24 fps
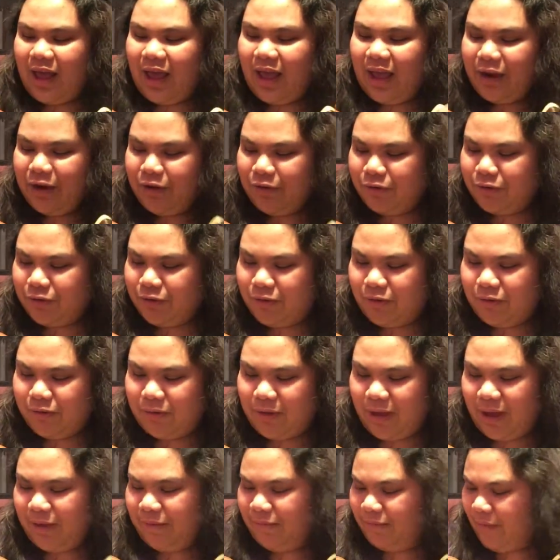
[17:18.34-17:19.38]
I don't
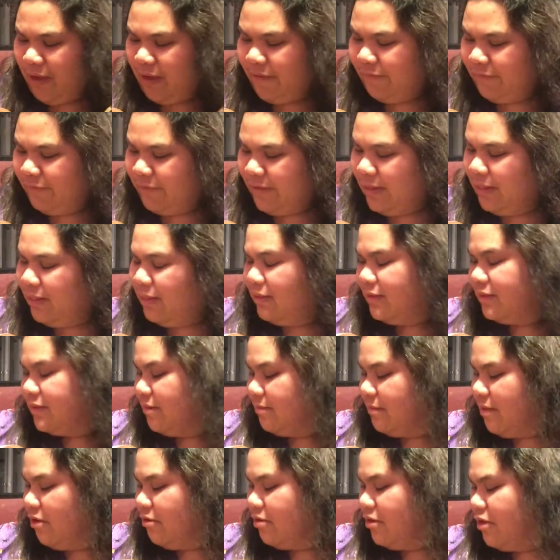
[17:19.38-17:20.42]
know, I feel
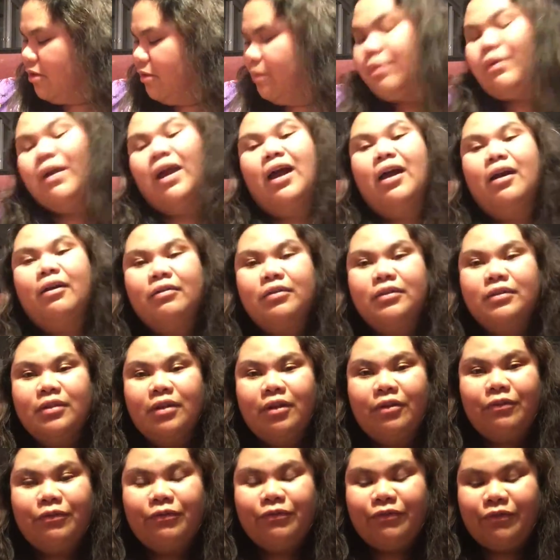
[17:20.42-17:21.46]
somehow a little proud
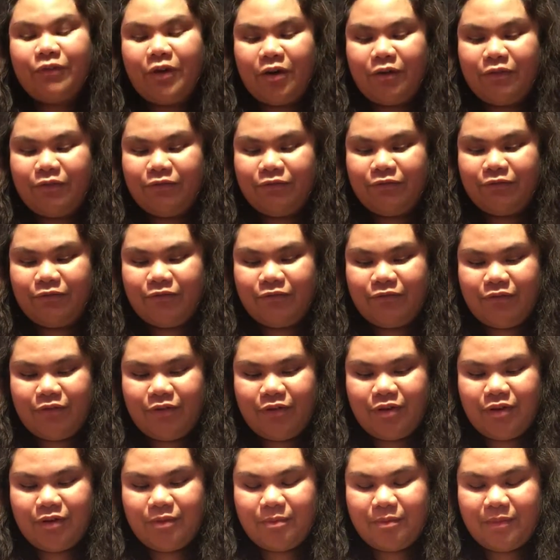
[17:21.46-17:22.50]
of
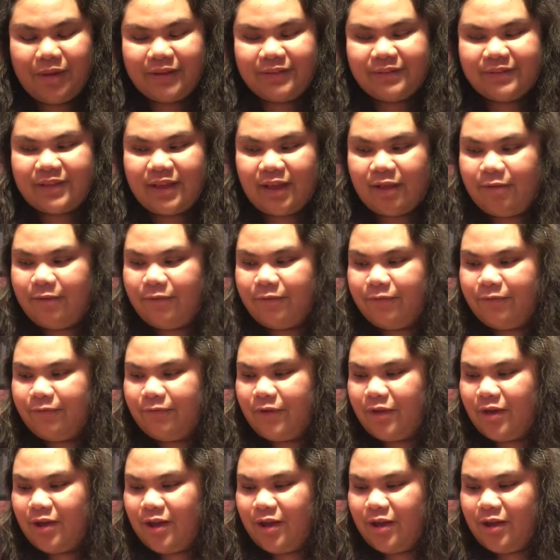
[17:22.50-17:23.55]
myself
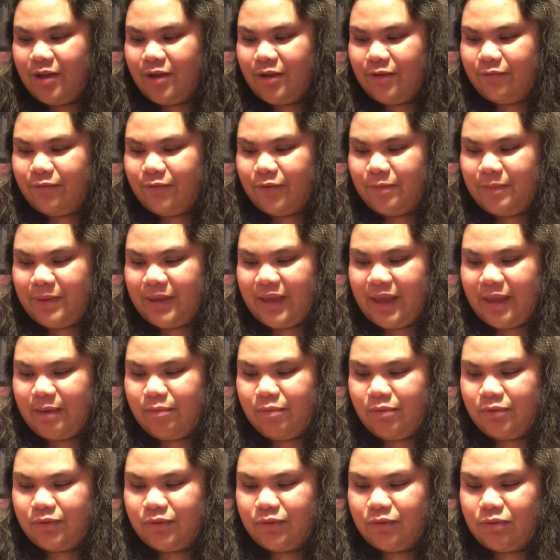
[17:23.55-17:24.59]
for being
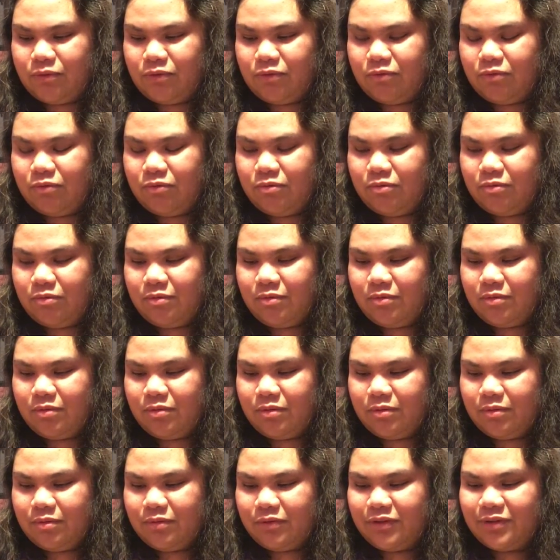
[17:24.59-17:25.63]
able to
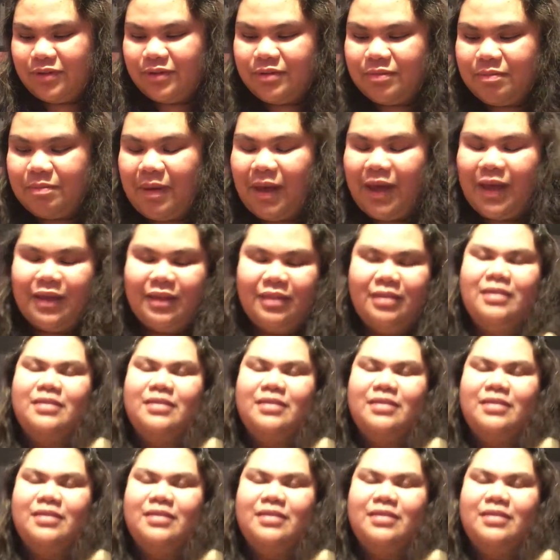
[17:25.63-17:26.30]
just buy